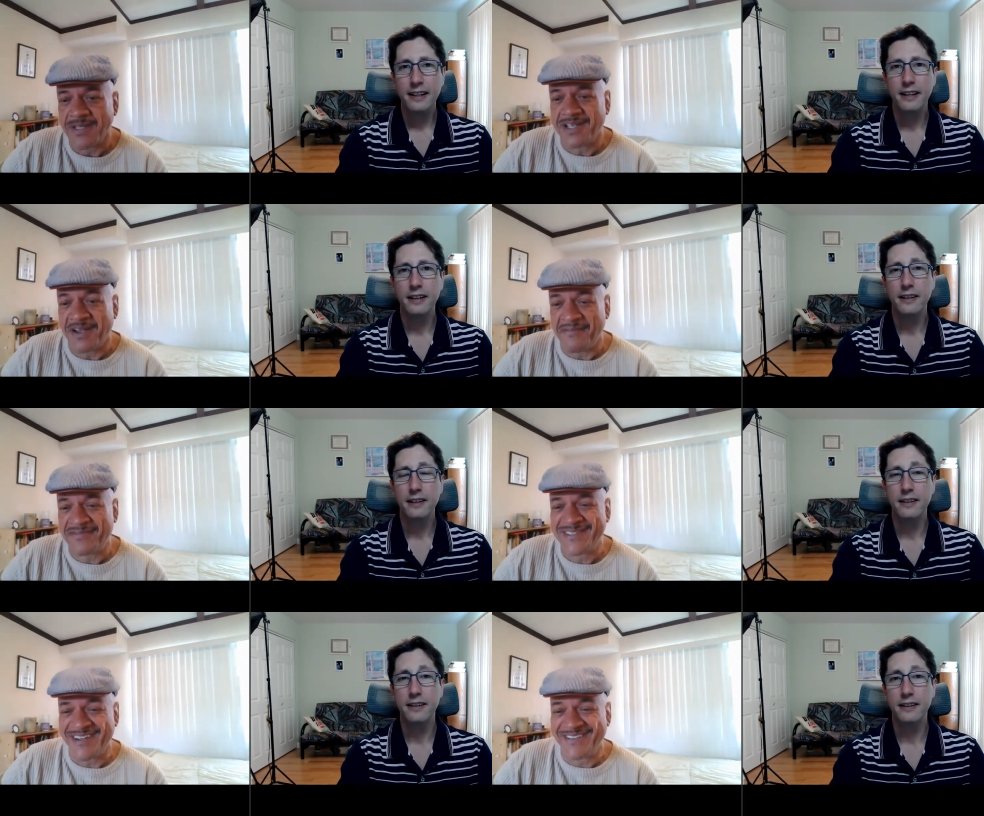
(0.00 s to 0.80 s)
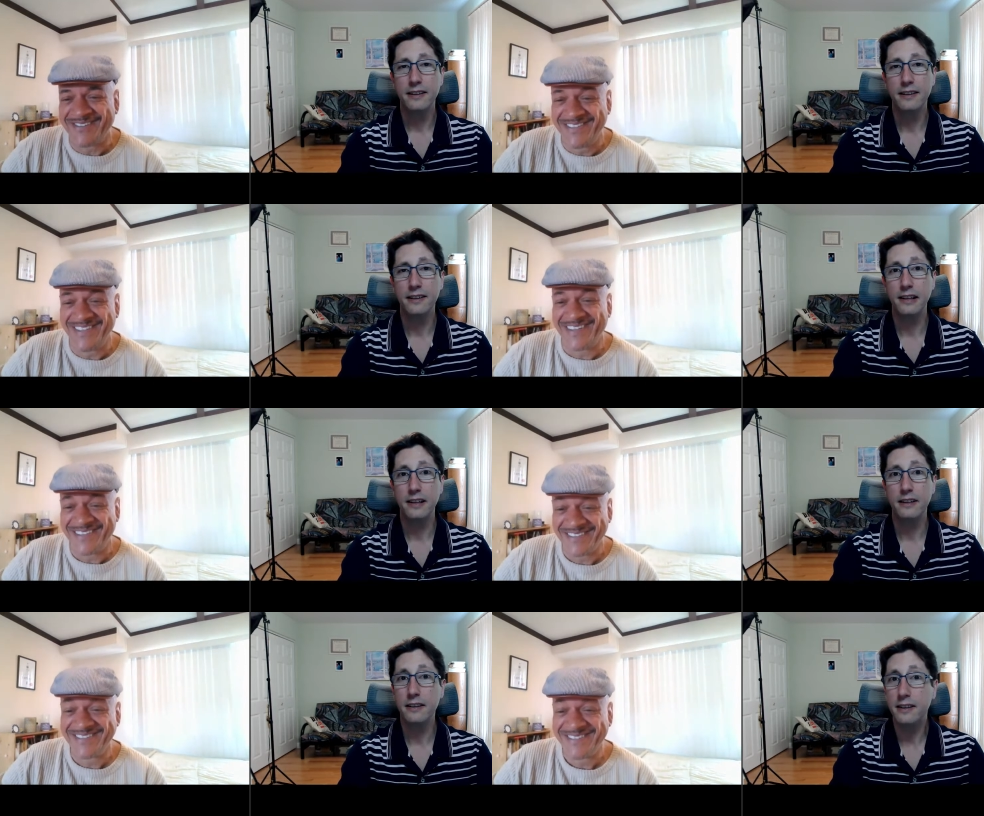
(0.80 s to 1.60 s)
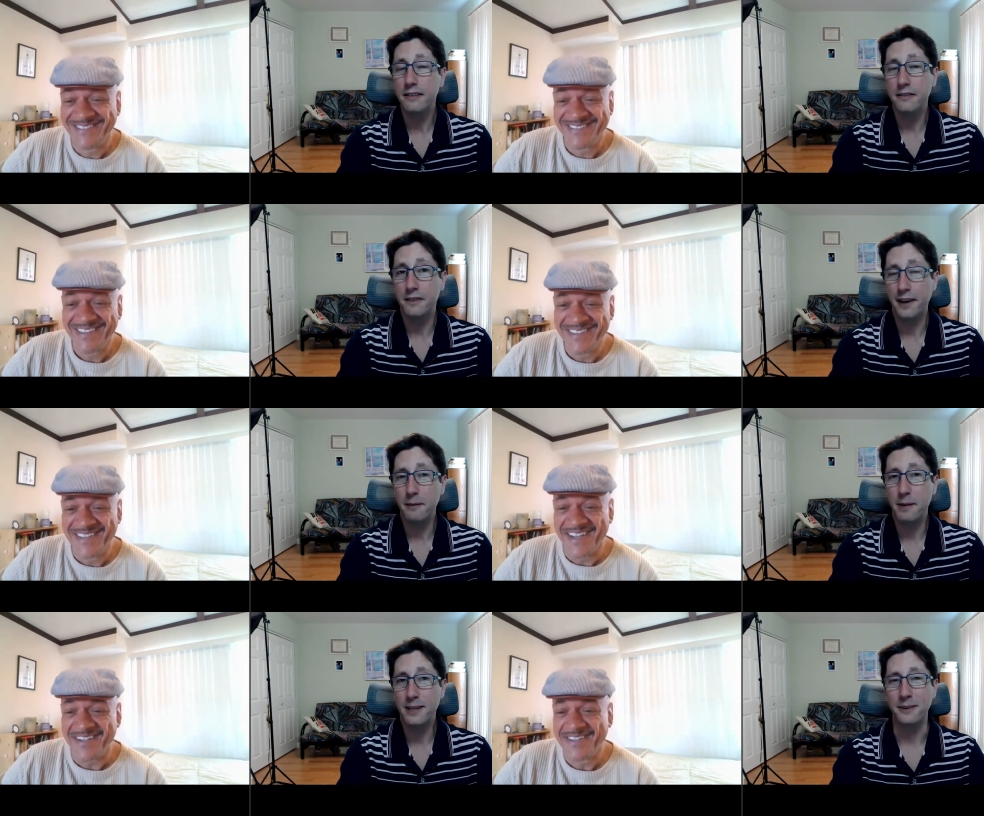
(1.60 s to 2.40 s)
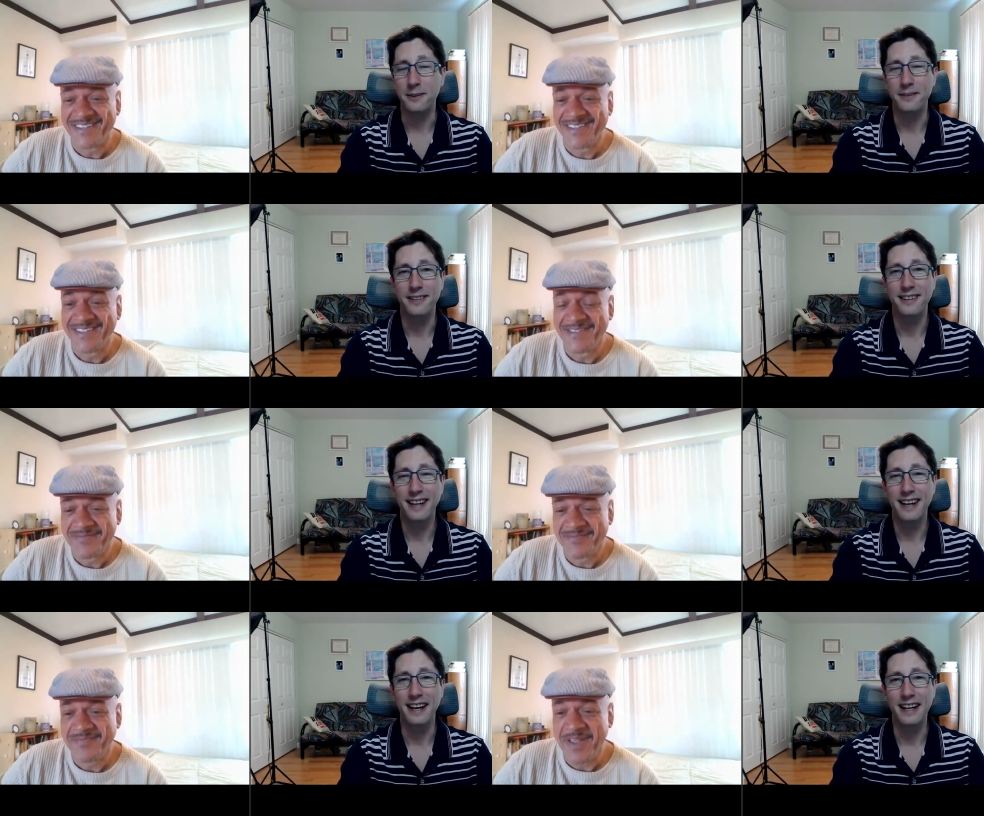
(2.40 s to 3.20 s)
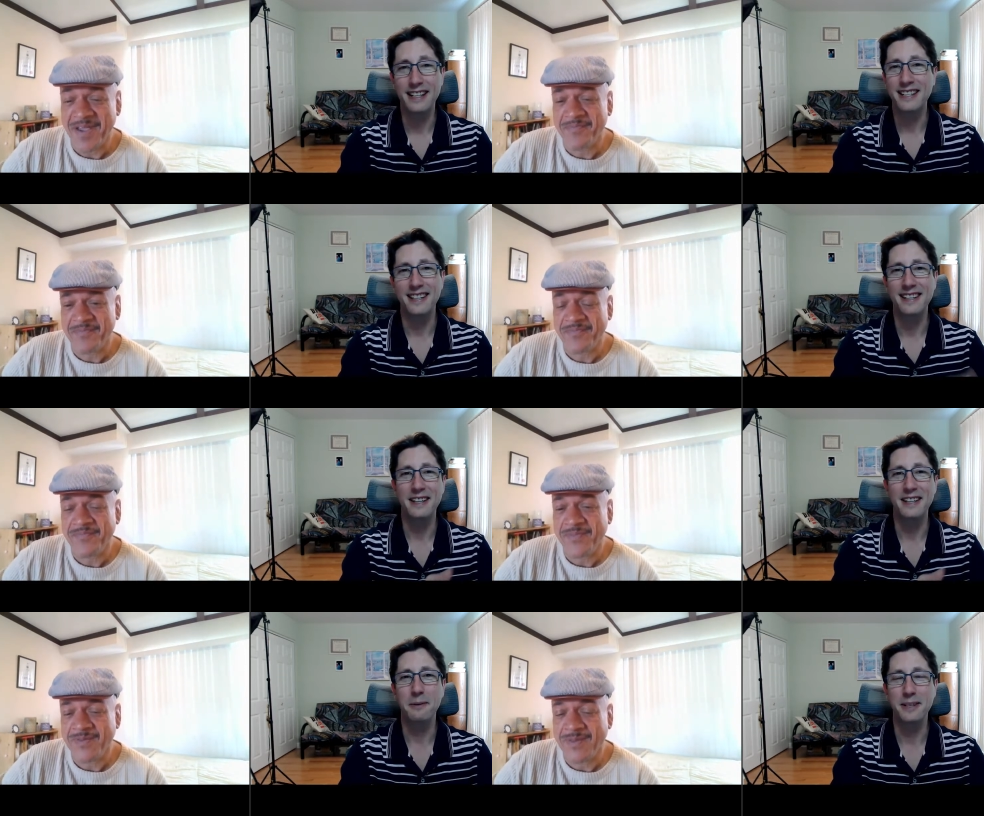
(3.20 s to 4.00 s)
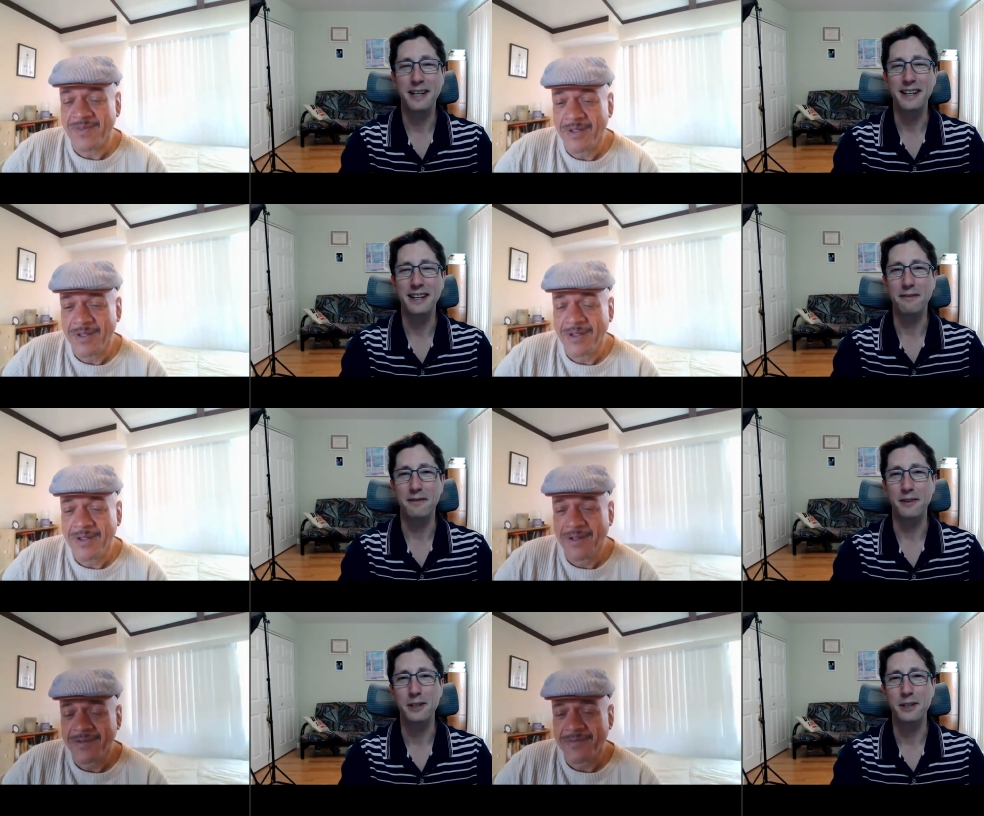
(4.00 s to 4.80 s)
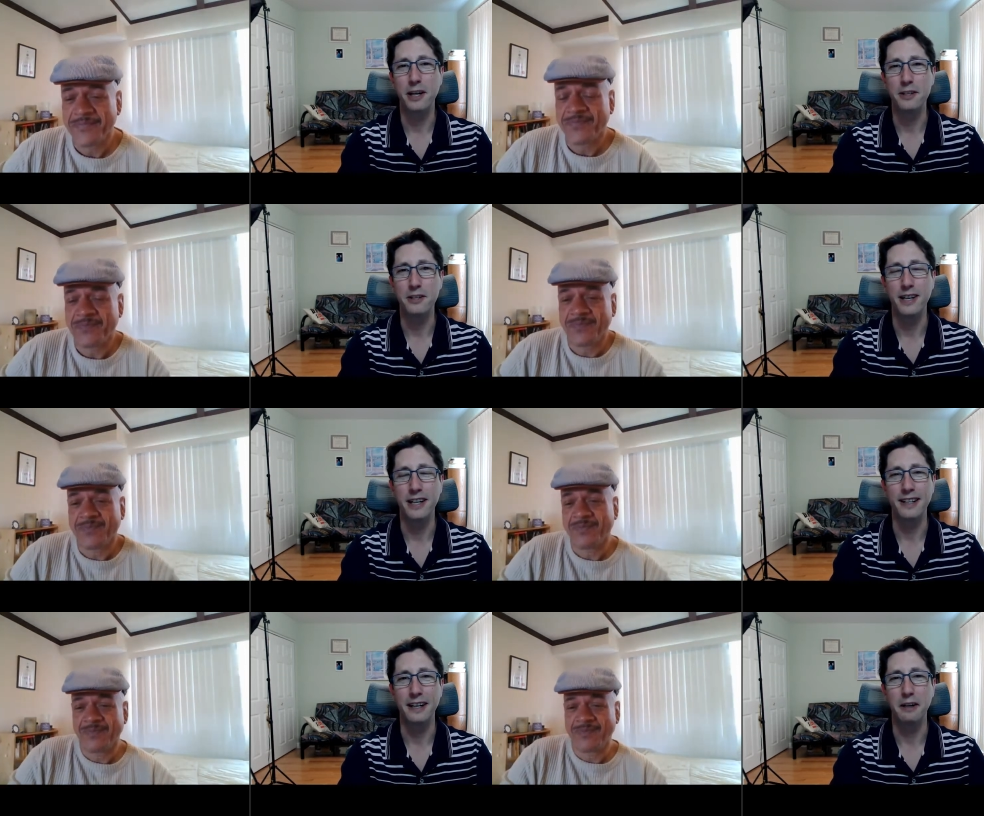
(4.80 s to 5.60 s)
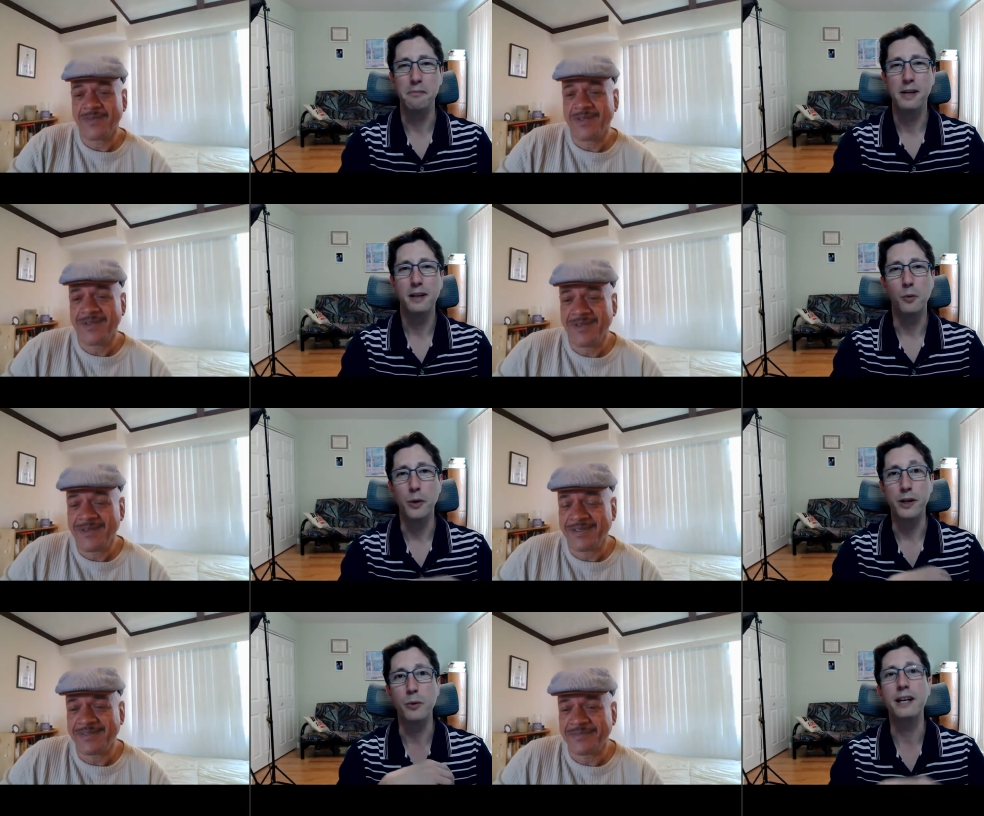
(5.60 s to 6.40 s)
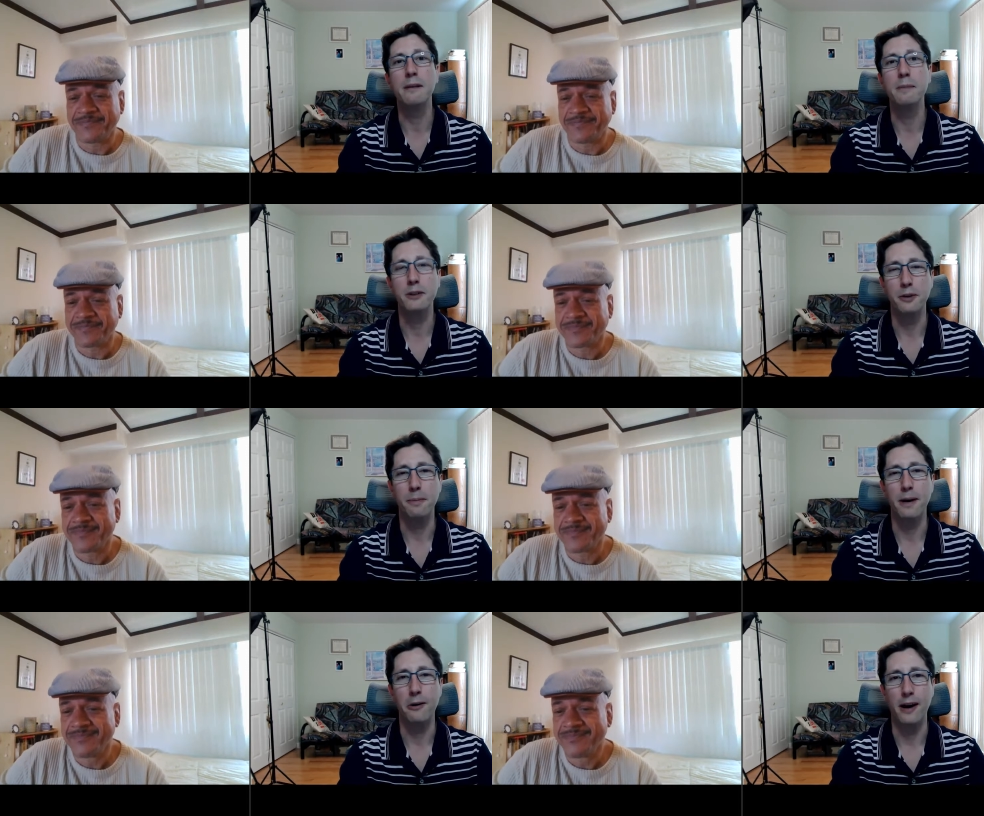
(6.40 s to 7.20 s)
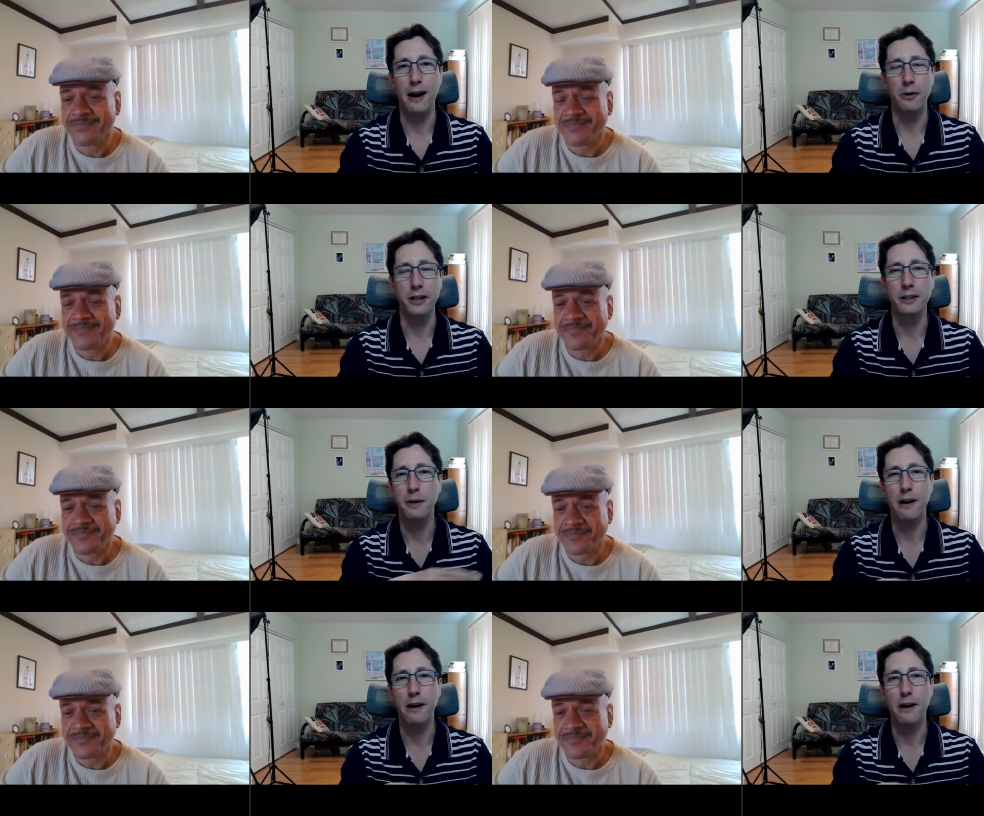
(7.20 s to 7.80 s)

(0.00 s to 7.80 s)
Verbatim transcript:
Speaker 1: myself. So, yeah.
Speaker 2: very much yeah. so. Yeah. yeah. It, it, was kind of that first impression, right? Um, when we come into the power hour, and the